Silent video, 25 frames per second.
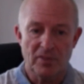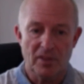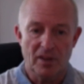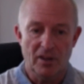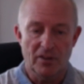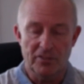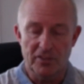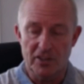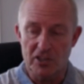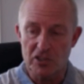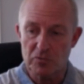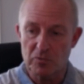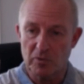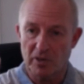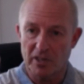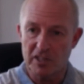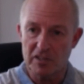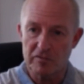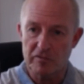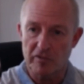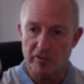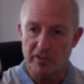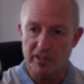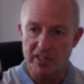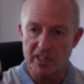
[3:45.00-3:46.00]
This one is
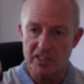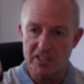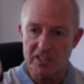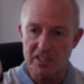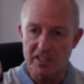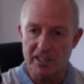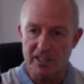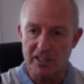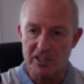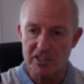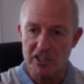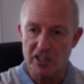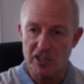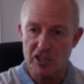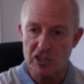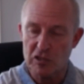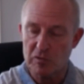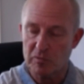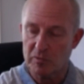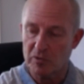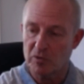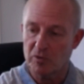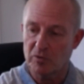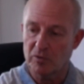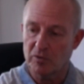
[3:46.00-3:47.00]
very easily
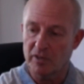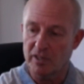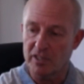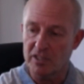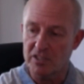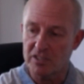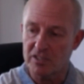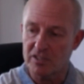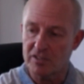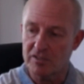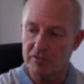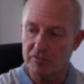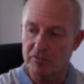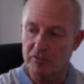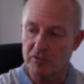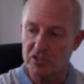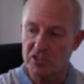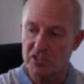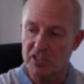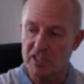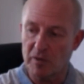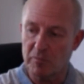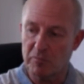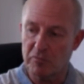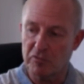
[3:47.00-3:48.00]
accessible. It's through a
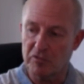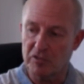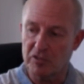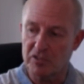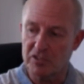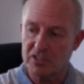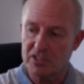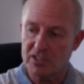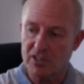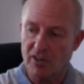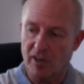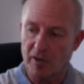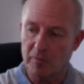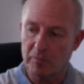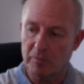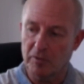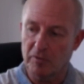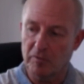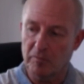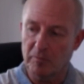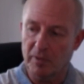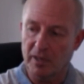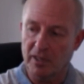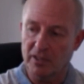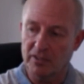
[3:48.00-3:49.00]
separate type
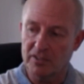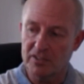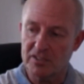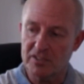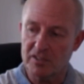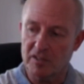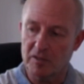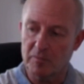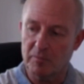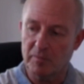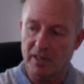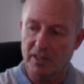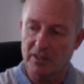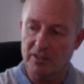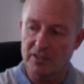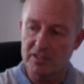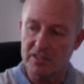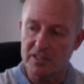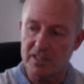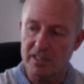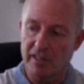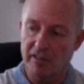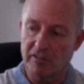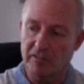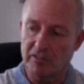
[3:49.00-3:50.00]
of button, so the button's
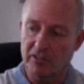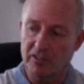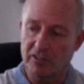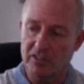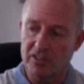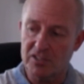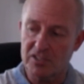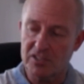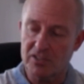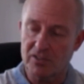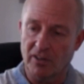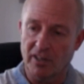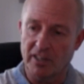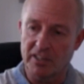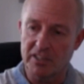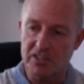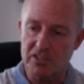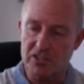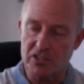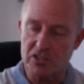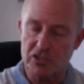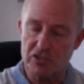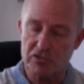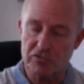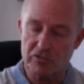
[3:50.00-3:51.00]
there and at the side of the
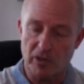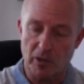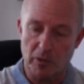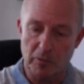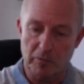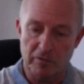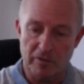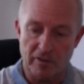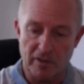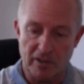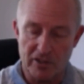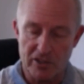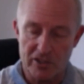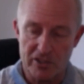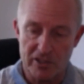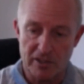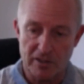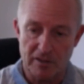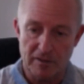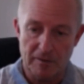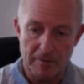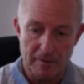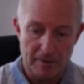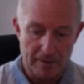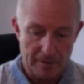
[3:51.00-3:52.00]
strobe function.
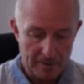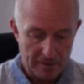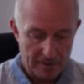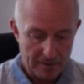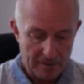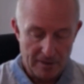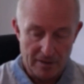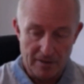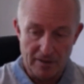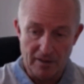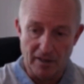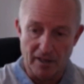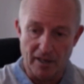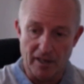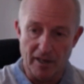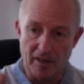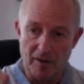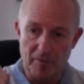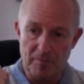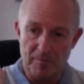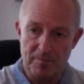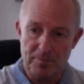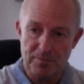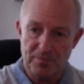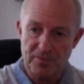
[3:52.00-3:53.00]

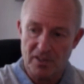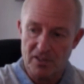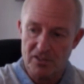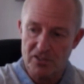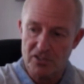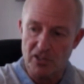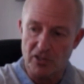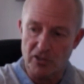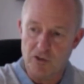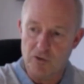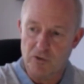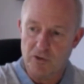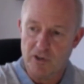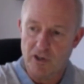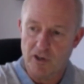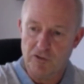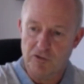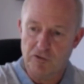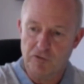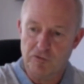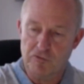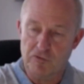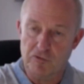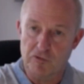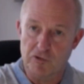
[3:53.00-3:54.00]
So you'll go
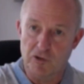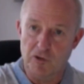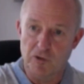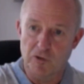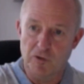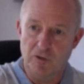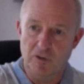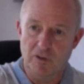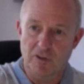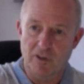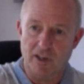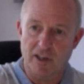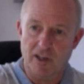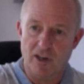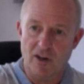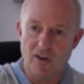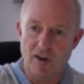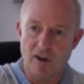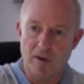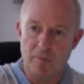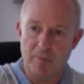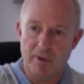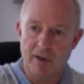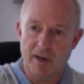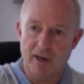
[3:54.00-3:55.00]
through like high
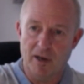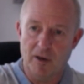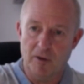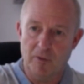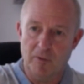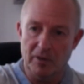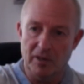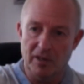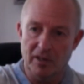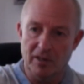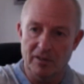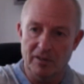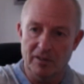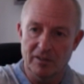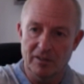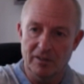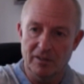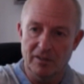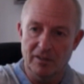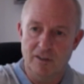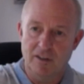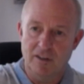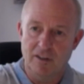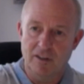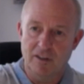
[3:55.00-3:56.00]
power,
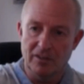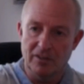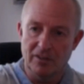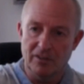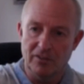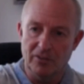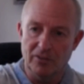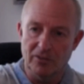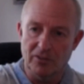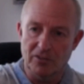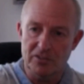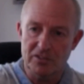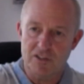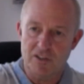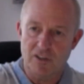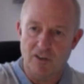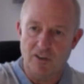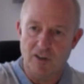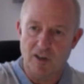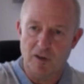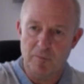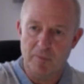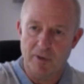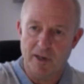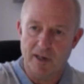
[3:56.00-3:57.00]
not so
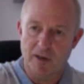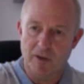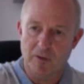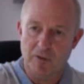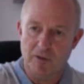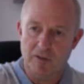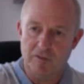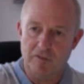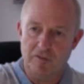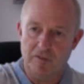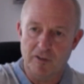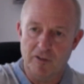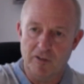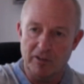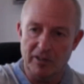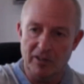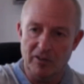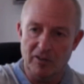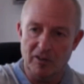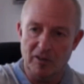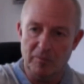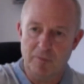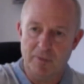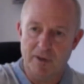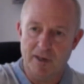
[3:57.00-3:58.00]
high power, very
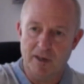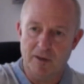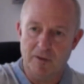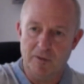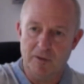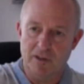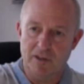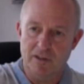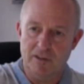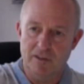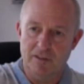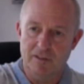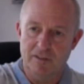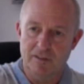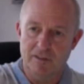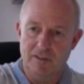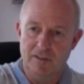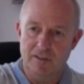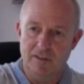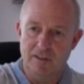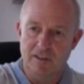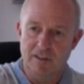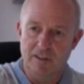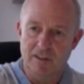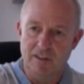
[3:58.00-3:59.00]
high power,
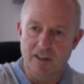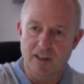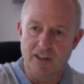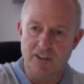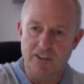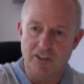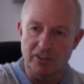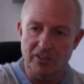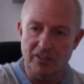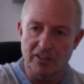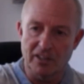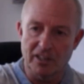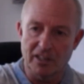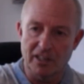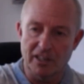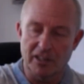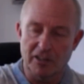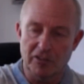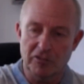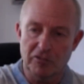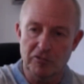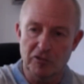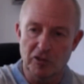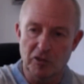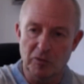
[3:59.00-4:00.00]
and you can click
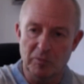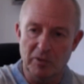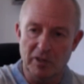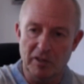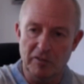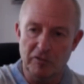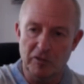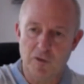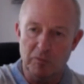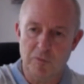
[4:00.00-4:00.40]
through, but if you